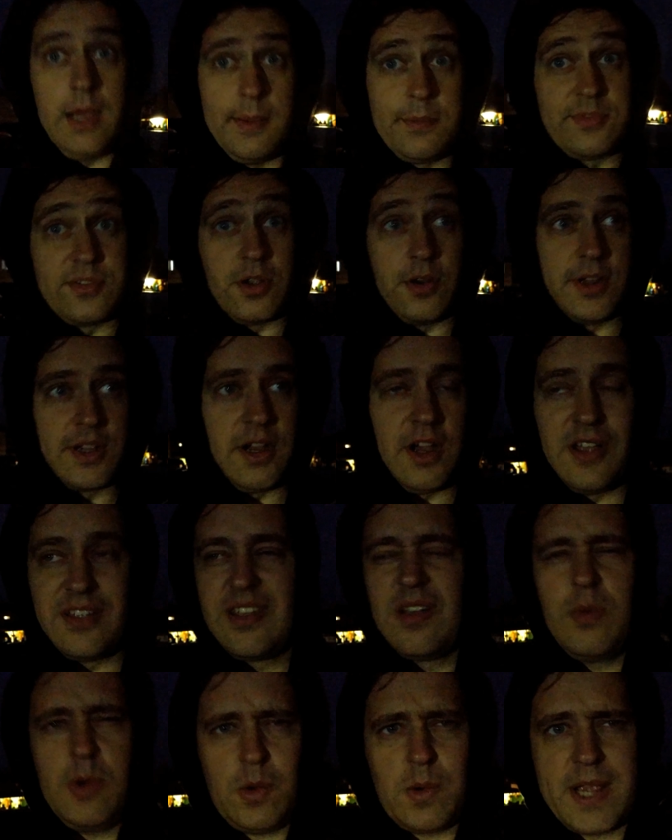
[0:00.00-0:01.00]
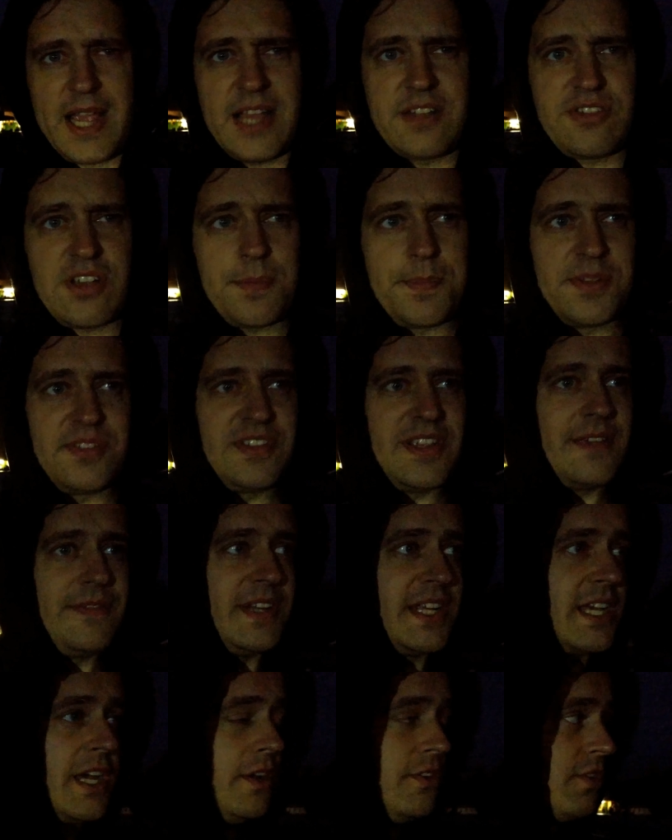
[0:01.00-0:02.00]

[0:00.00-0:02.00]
I am sorry, guys. We'll catch up as the evening